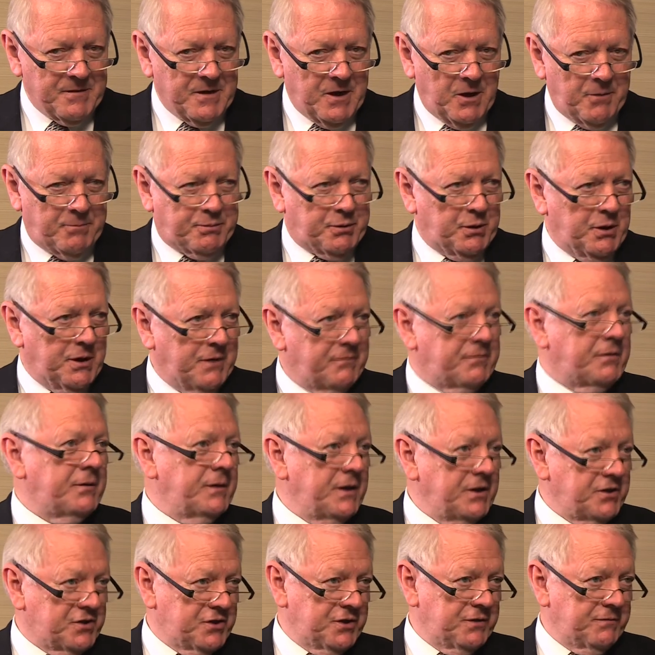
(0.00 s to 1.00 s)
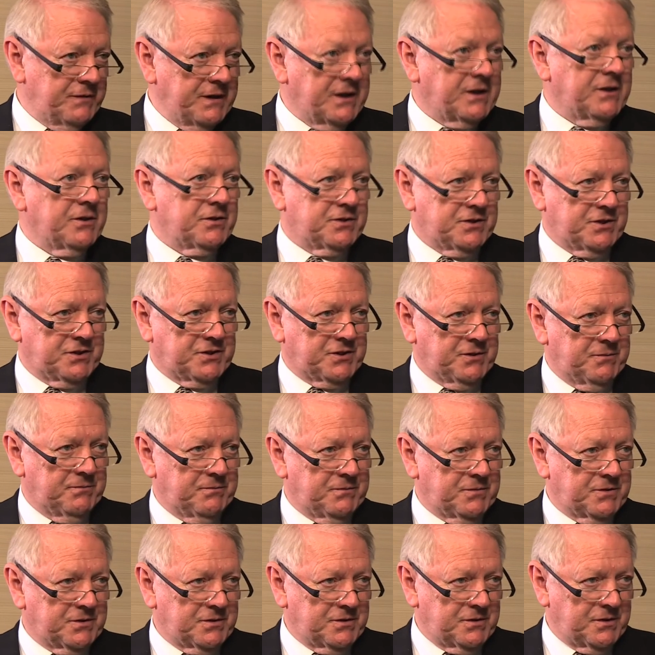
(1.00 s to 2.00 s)
a proliferation of
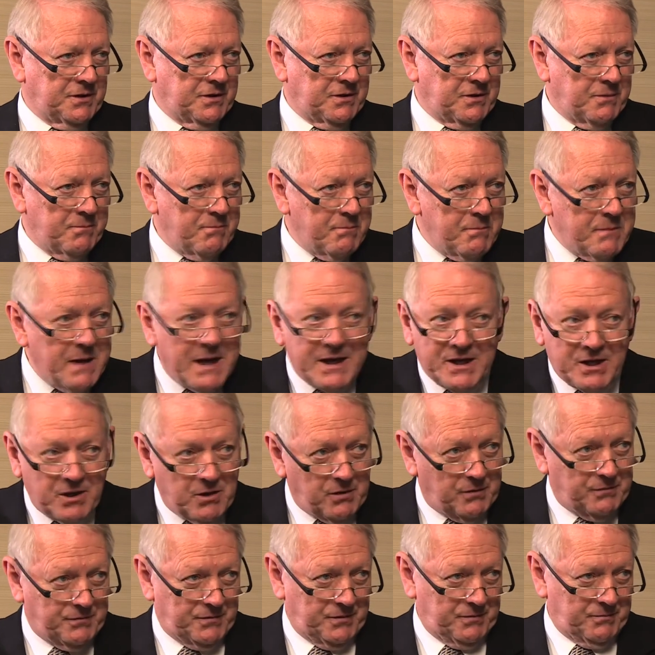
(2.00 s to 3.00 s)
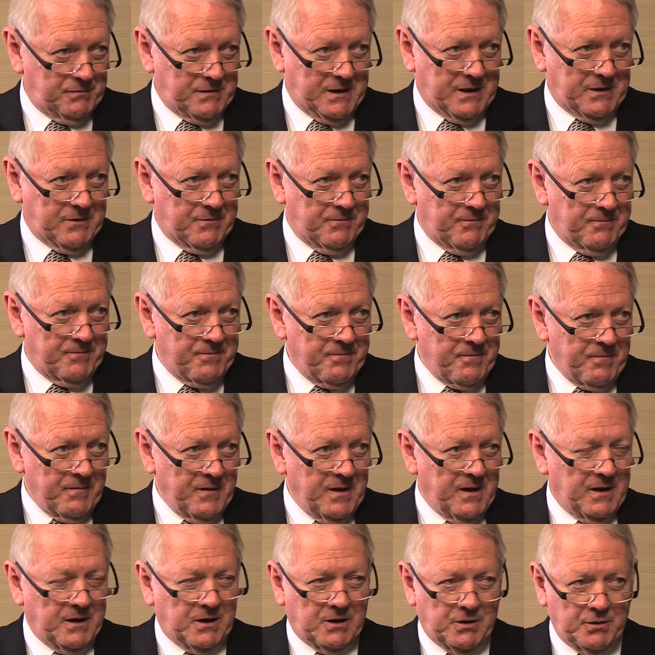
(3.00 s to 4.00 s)
ecosystems there are many of them now
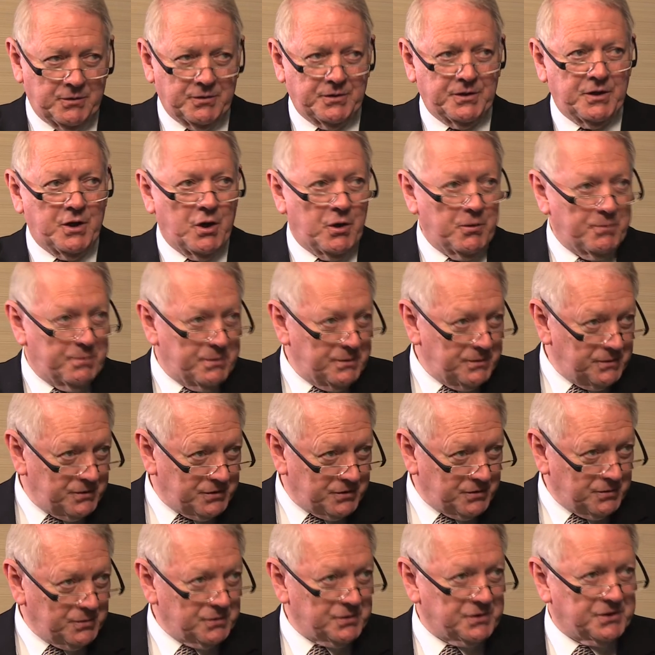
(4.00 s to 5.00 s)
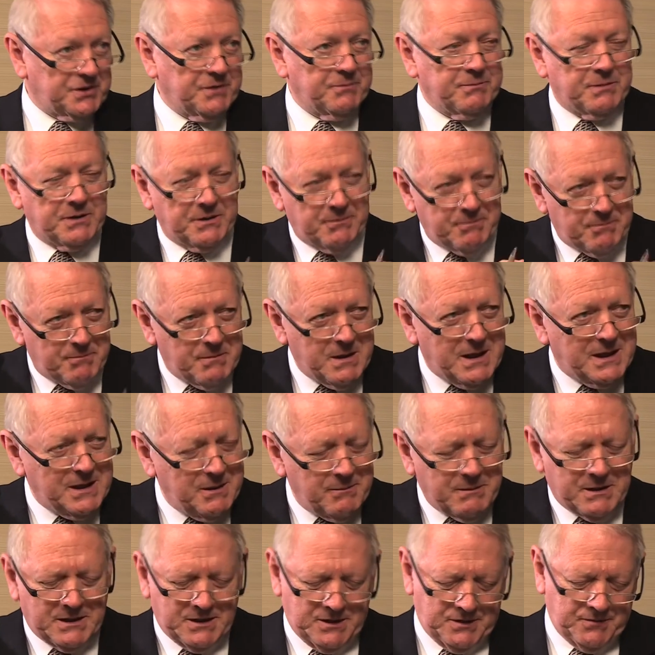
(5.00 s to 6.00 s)
including the open source stuff, but many,
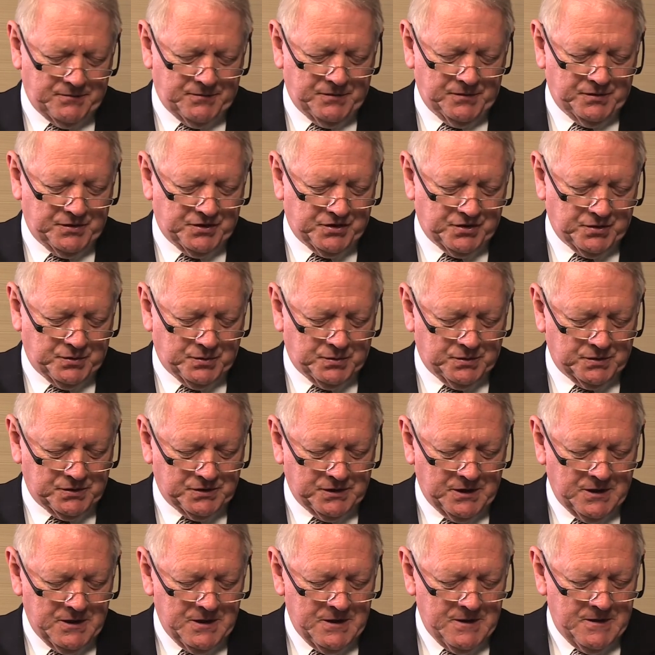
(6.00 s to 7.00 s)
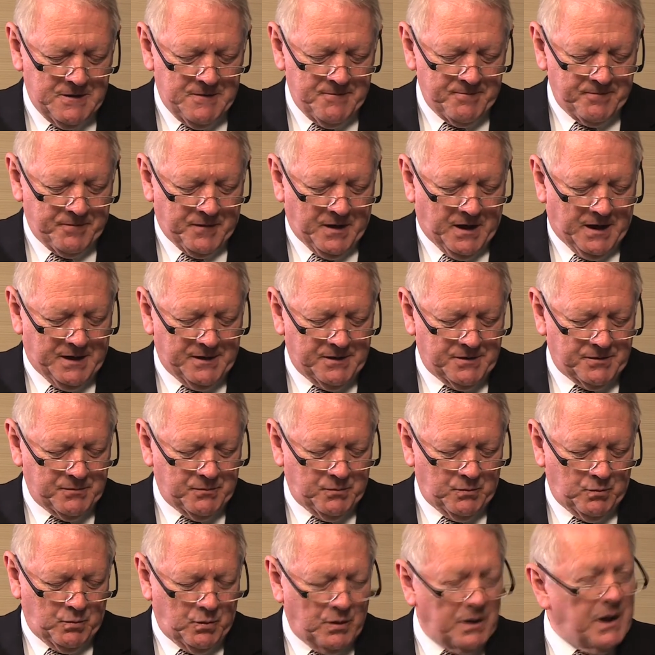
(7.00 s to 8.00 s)
many different sorts. And
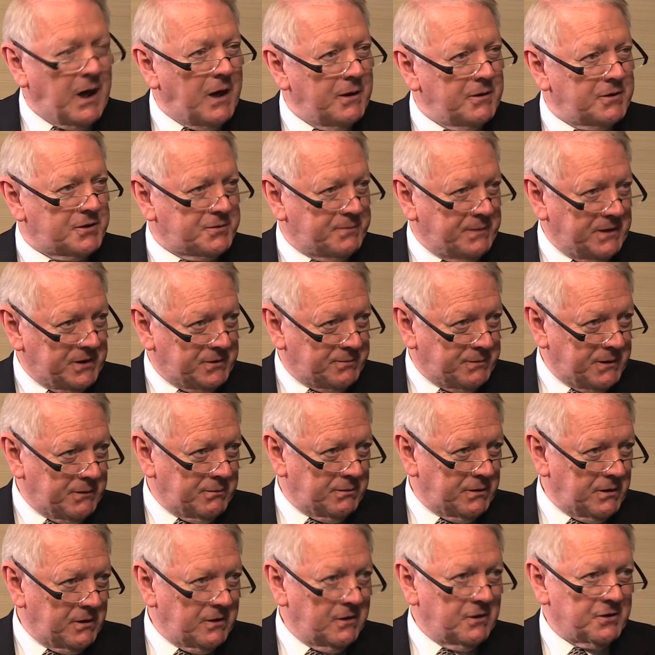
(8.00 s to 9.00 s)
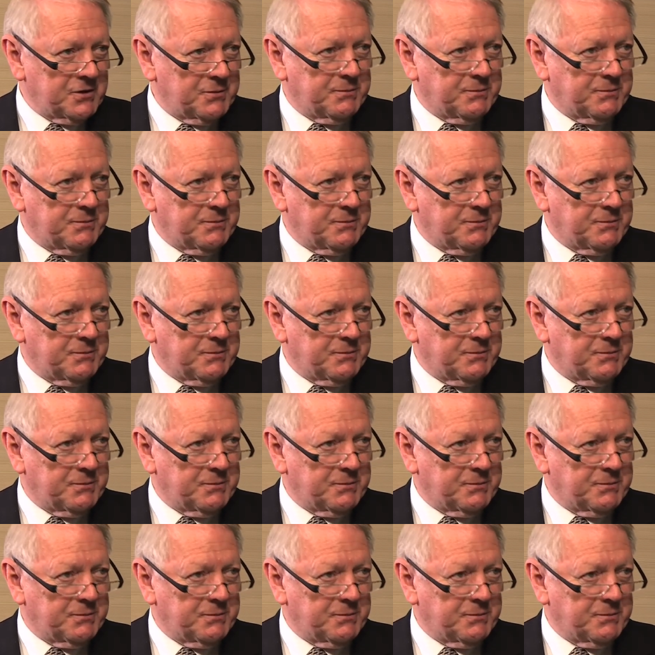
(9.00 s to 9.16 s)
what I speak to people a lot